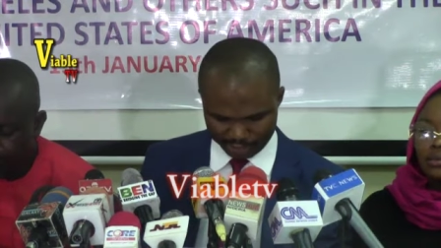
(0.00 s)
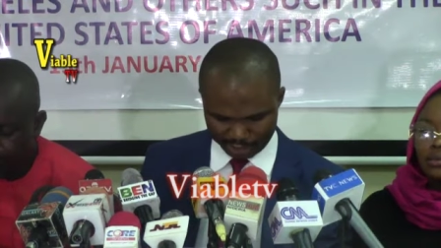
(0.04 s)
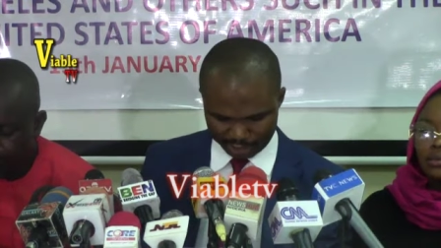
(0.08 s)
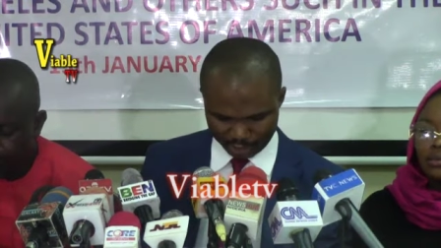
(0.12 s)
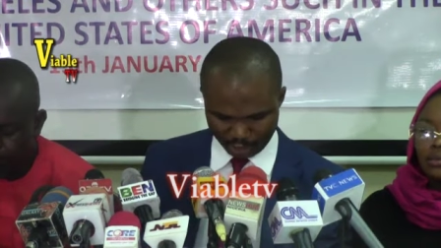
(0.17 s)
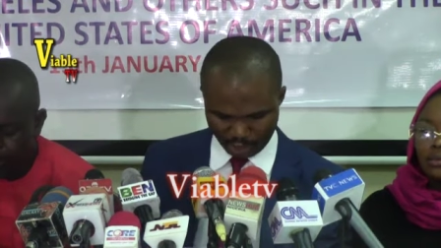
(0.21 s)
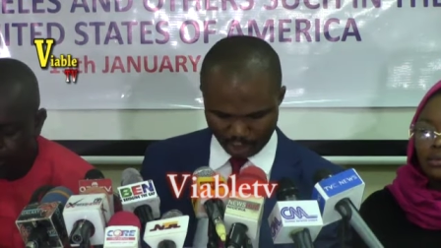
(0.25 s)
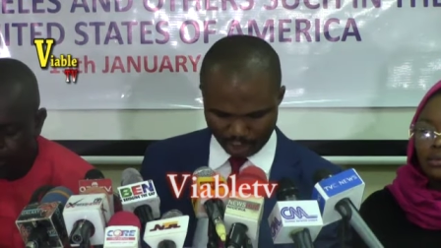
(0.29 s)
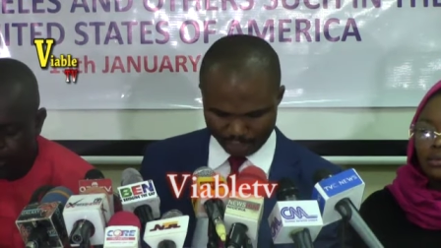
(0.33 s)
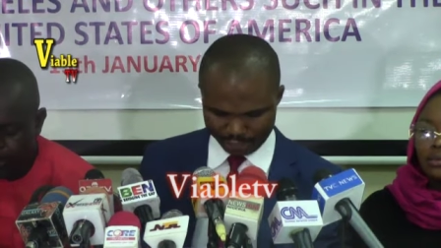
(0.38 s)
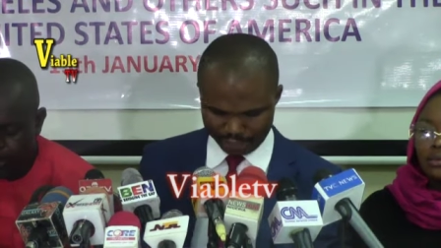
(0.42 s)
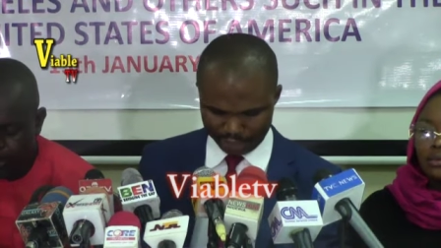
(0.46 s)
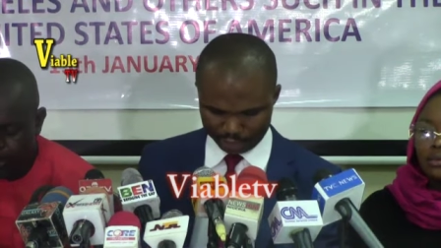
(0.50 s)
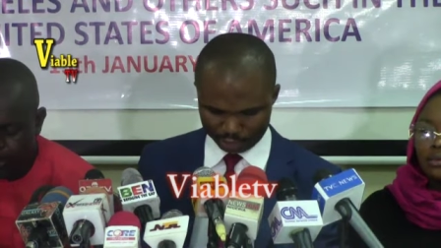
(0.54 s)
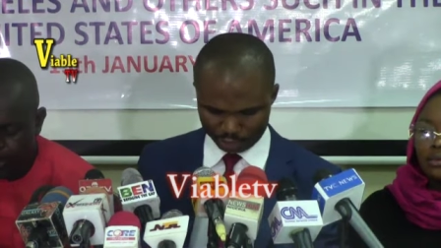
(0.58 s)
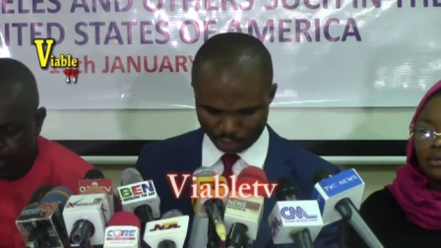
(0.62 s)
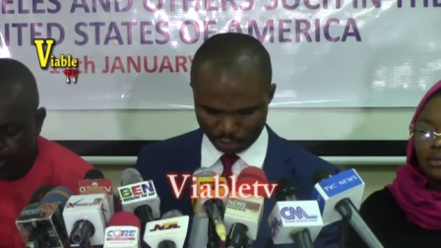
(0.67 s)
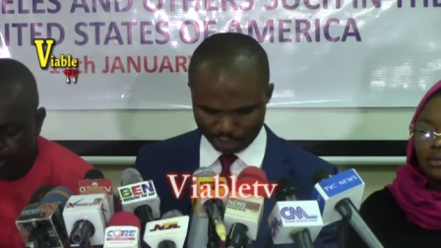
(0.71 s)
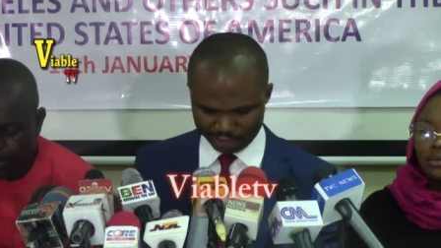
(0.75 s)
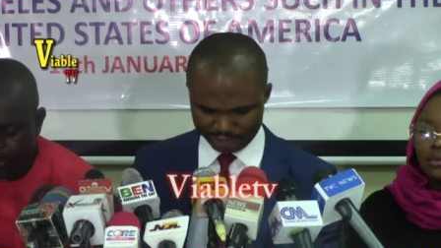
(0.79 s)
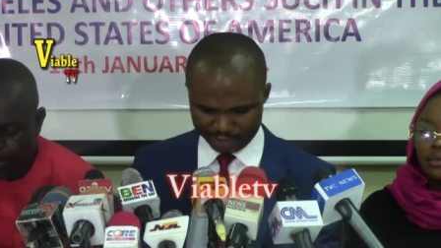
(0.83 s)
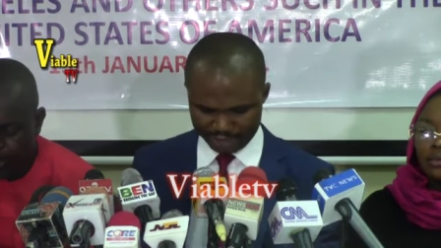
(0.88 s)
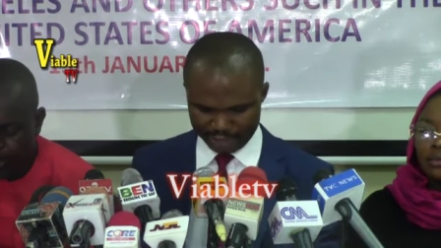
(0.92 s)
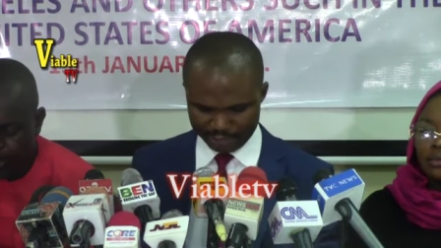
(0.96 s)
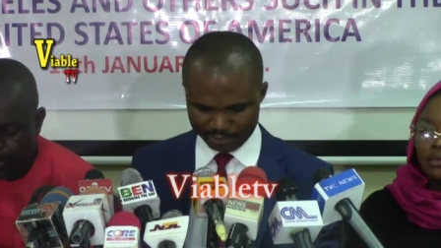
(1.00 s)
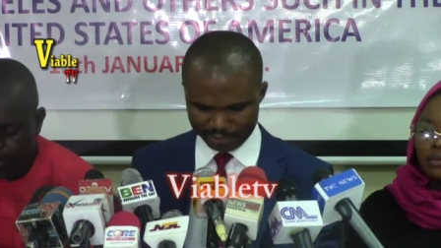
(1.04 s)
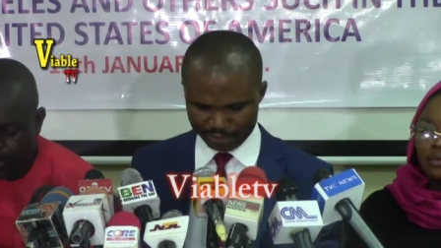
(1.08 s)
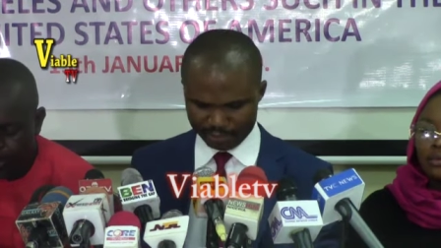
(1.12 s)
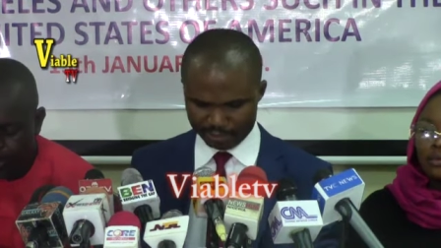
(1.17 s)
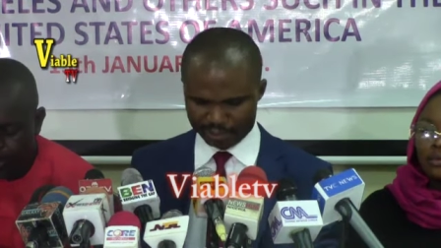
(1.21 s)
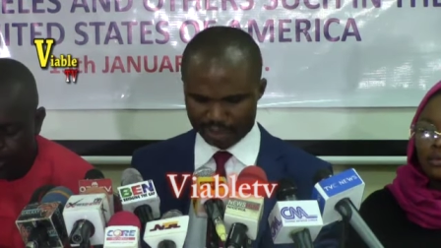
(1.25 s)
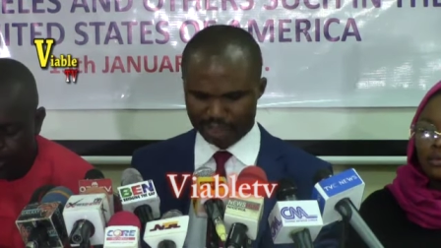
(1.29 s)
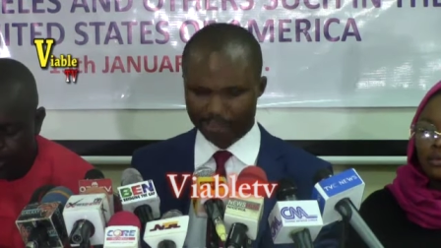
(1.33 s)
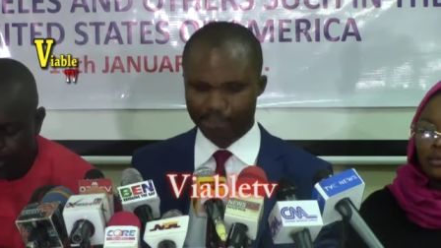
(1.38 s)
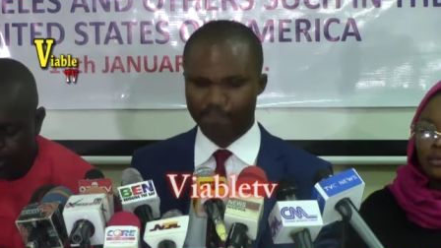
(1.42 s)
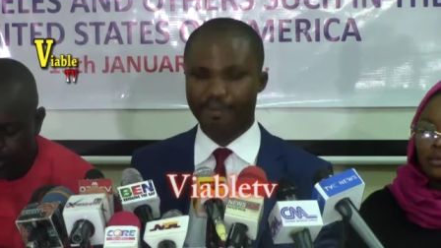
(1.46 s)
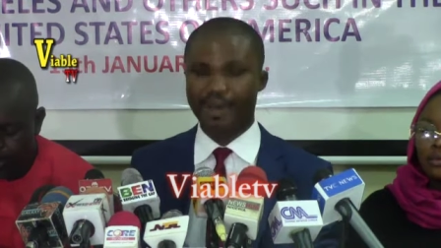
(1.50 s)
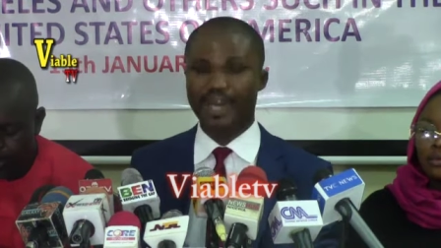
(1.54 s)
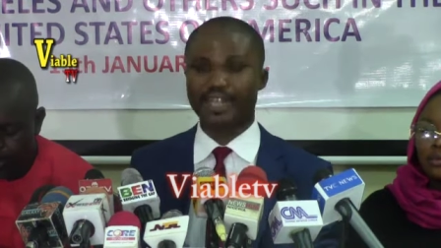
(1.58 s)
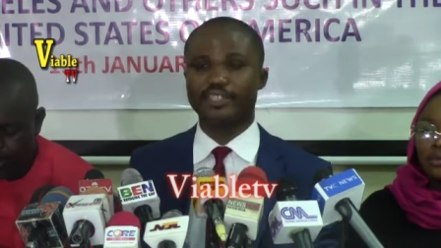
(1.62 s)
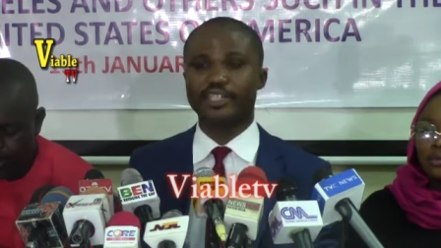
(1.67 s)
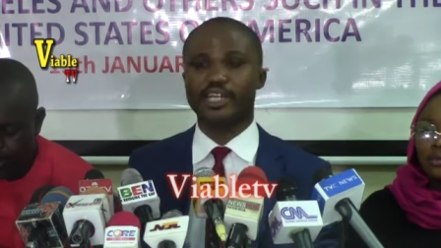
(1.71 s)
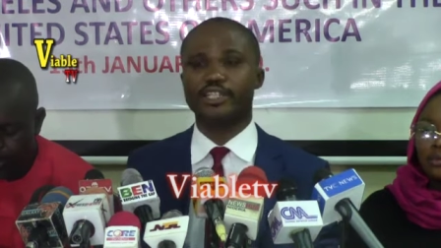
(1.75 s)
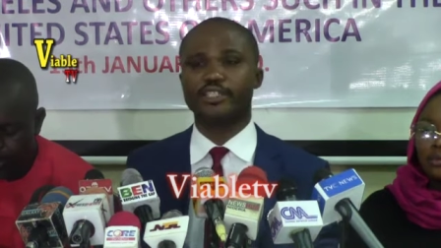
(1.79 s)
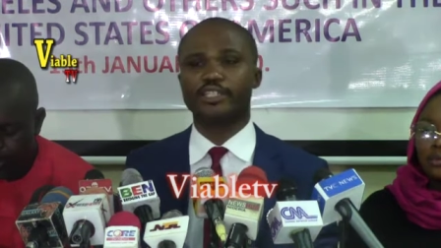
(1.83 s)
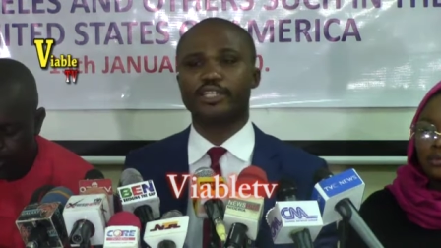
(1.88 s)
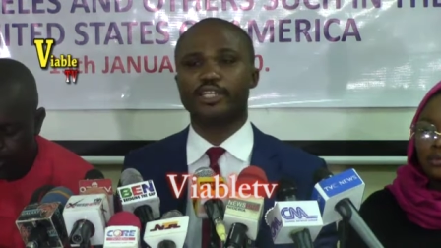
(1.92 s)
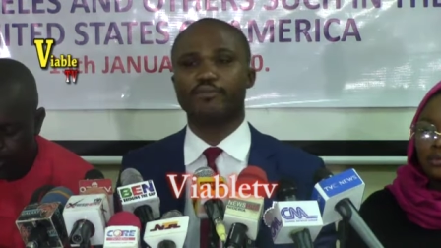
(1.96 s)
in order to redeem the
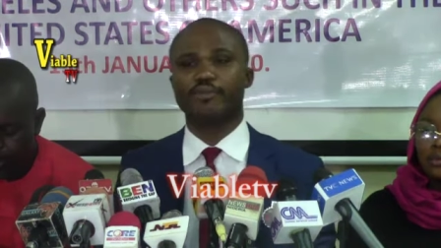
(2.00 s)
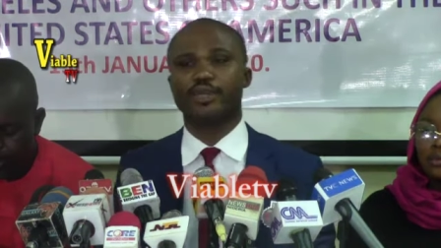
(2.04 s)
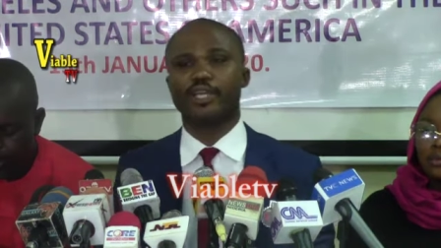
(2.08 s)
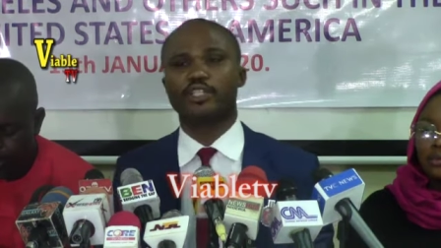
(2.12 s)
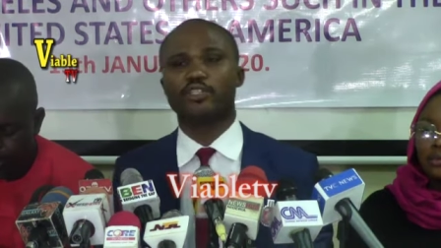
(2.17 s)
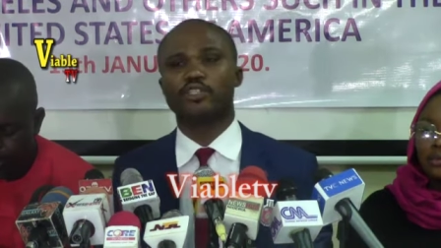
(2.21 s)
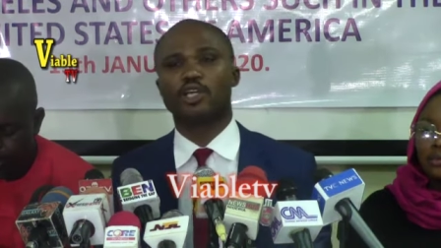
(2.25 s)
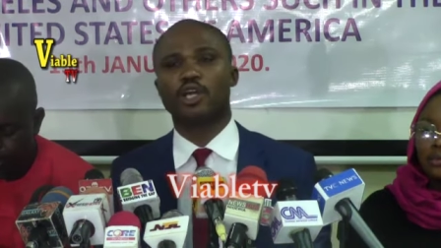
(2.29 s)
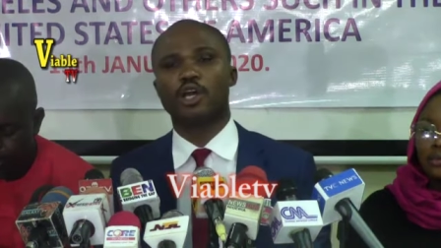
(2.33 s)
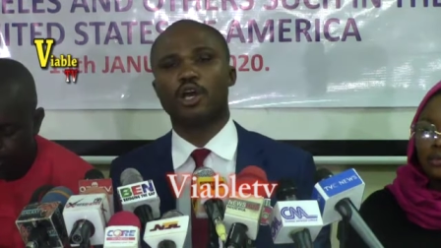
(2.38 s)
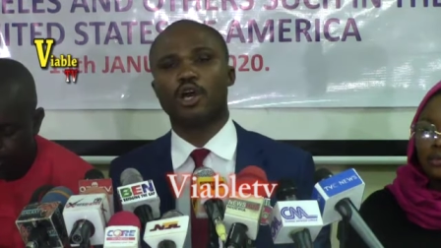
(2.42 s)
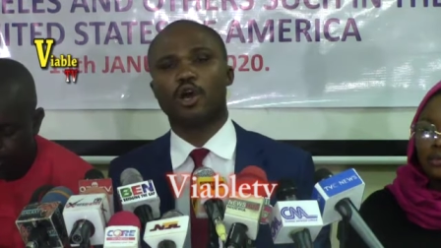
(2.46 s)
battered image